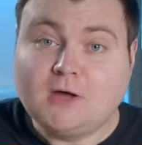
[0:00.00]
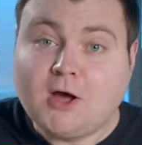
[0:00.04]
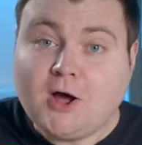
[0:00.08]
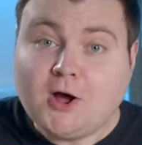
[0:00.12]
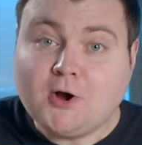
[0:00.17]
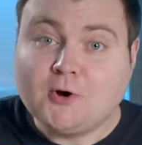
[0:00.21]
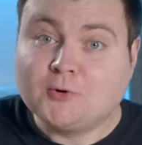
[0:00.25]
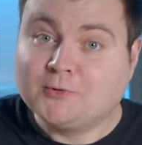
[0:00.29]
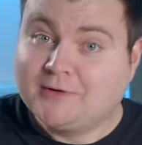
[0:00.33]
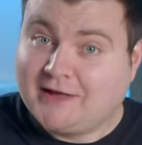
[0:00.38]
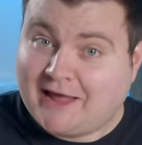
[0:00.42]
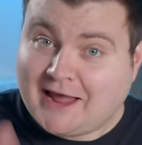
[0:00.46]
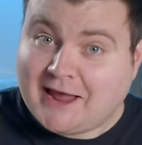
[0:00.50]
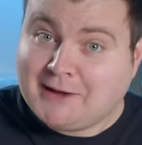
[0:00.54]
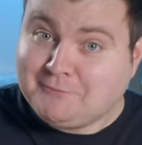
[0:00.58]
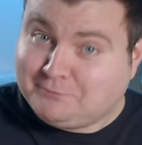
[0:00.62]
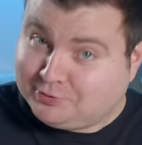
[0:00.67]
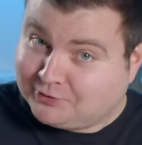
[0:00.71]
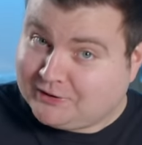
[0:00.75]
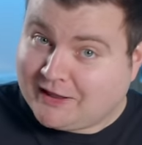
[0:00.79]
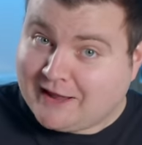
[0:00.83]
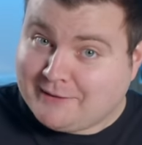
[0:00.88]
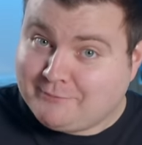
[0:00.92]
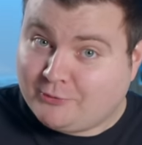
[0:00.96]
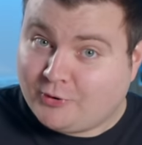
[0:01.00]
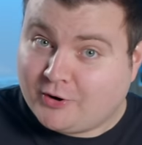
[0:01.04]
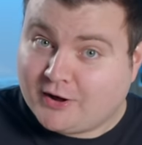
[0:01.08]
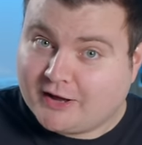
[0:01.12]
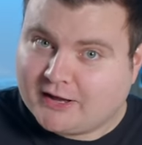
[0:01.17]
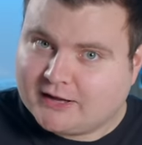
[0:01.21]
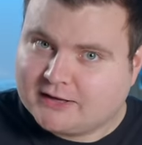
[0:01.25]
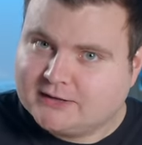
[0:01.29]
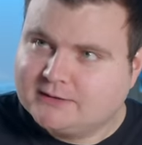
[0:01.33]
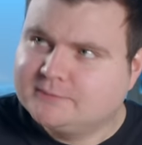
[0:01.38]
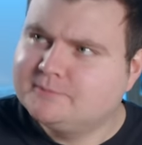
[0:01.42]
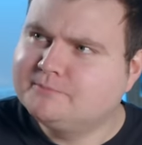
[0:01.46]
Oh, and
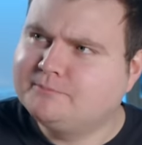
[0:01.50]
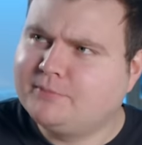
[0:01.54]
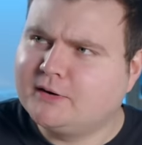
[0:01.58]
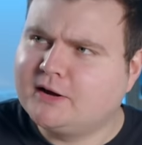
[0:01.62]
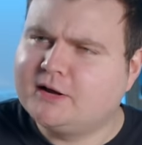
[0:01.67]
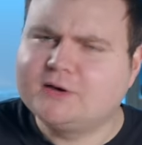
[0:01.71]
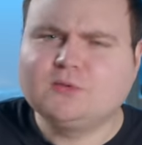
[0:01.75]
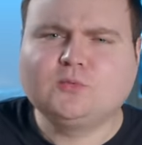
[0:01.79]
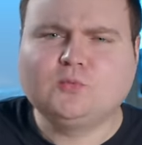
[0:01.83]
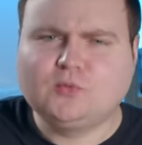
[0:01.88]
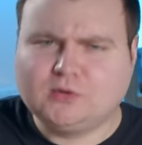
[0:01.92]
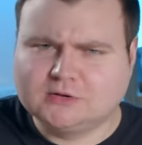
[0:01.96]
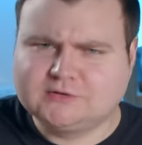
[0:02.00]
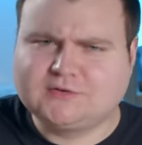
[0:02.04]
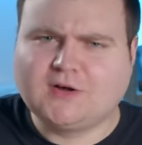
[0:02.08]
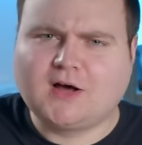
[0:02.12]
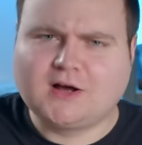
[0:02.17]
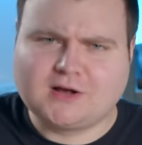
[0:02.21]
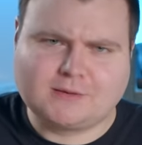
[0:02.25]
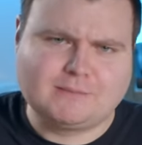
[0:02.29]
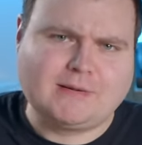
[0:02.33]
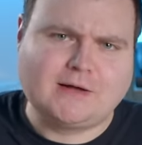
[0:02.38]
Playboy! But we'll talk